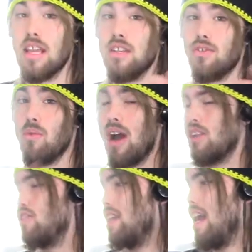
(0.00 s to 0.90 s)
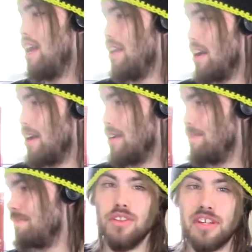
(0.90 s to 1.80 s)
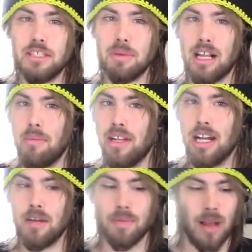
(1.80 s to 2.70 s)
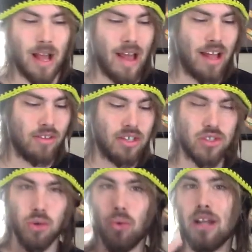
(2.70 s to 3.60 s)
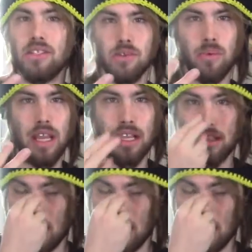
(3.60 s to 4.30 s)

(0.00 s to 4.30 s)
thanks for watching, and these will be coming up at least twice a week.